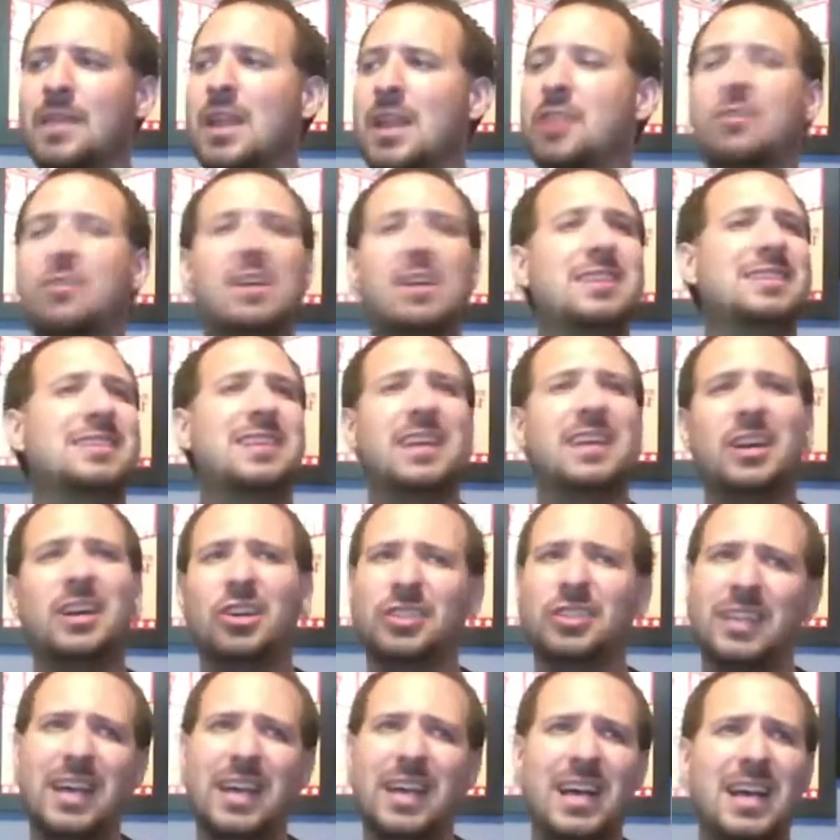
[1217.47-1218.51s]

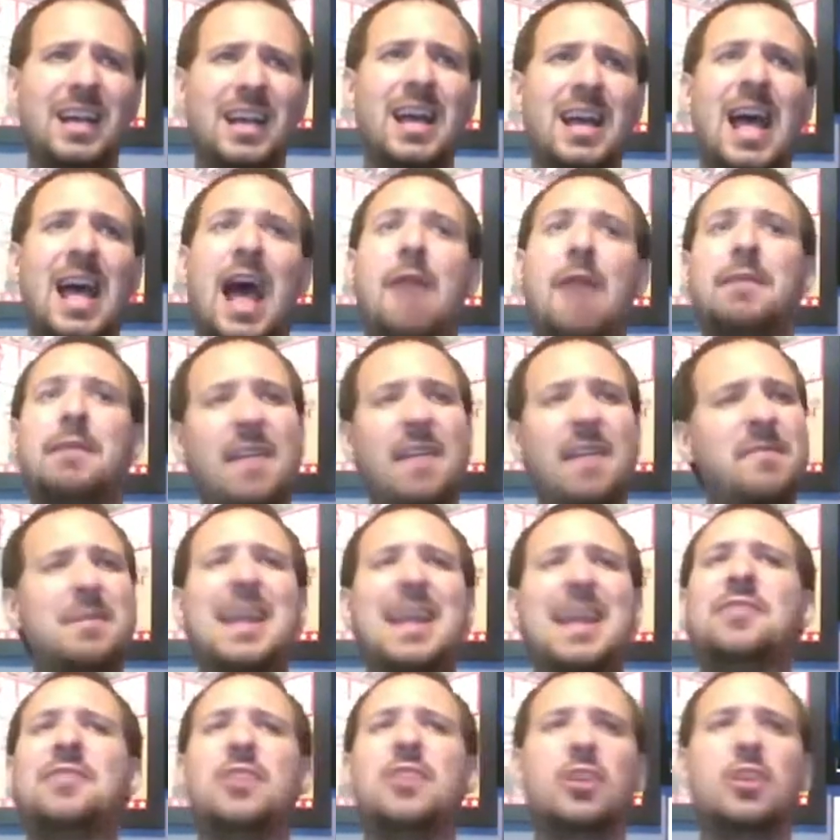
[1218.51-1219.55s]
Gruntilda, I mean, everybody
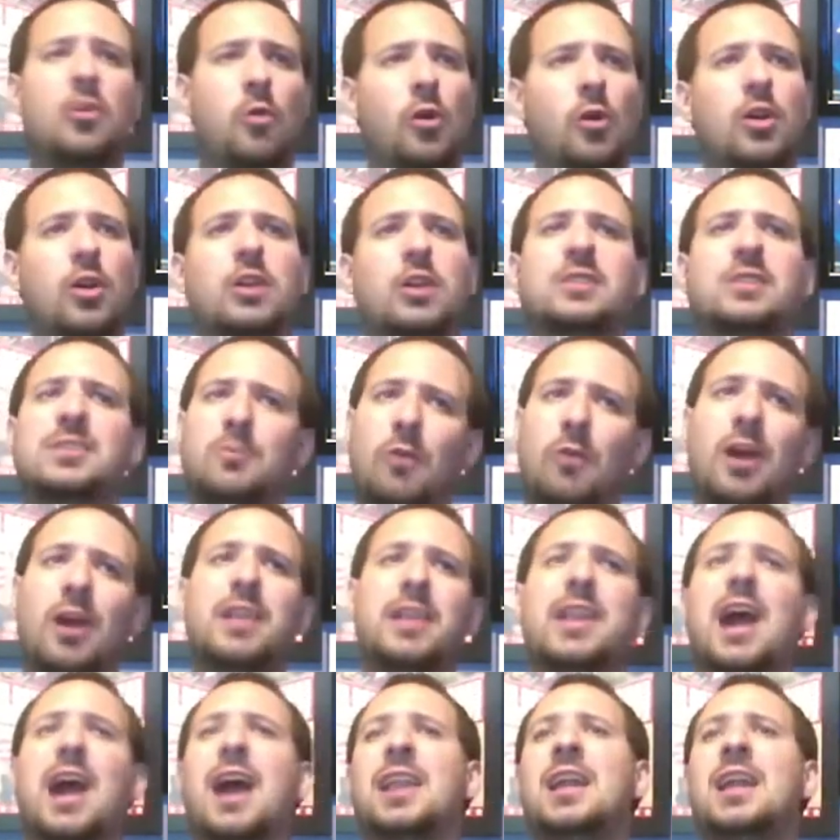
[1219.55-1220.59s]
had their quirks and
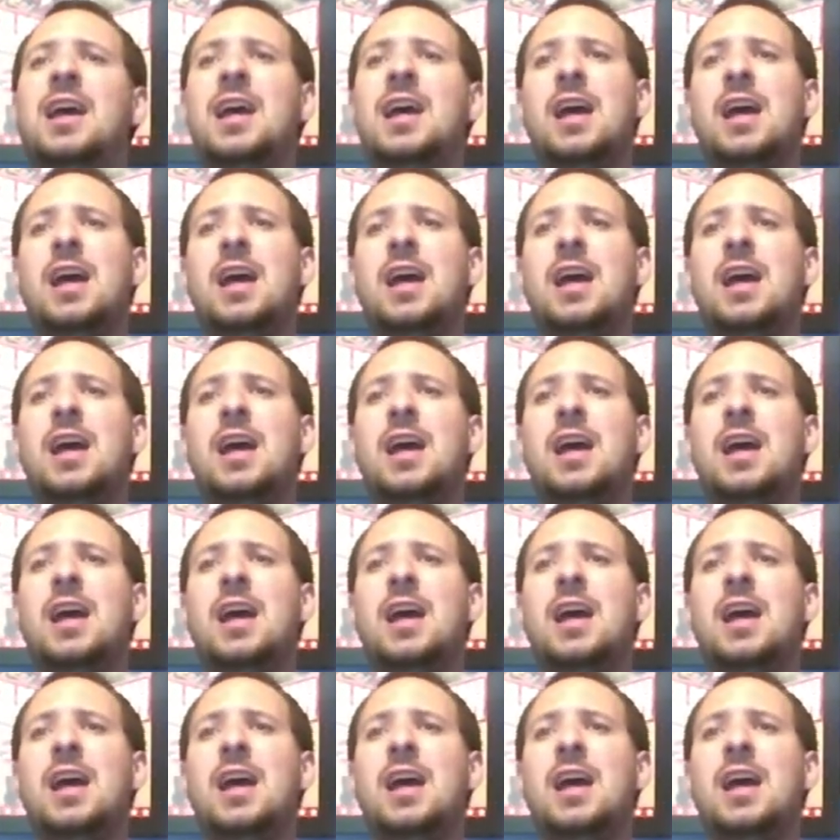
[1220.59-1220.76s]
whatnot.